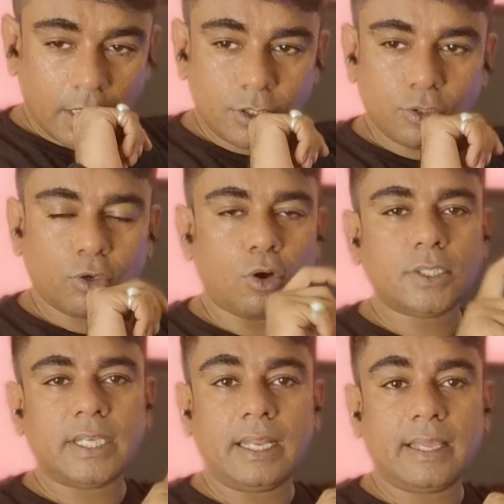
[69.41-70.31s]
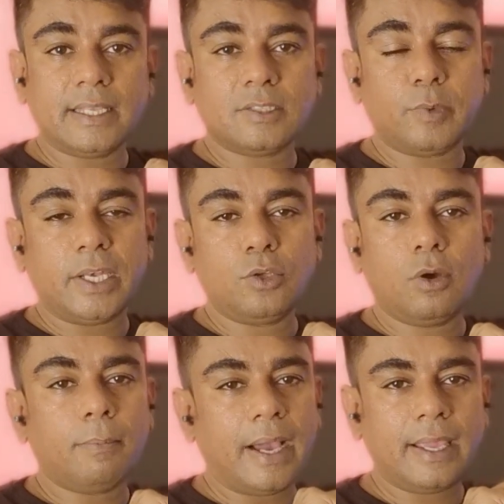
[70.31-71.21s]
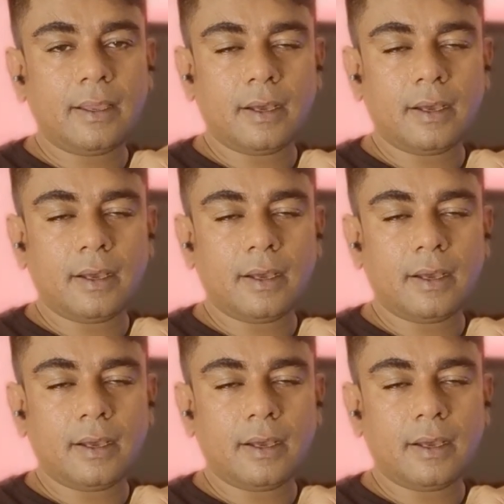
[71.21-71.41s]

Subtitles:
so cross-selling is when you're buying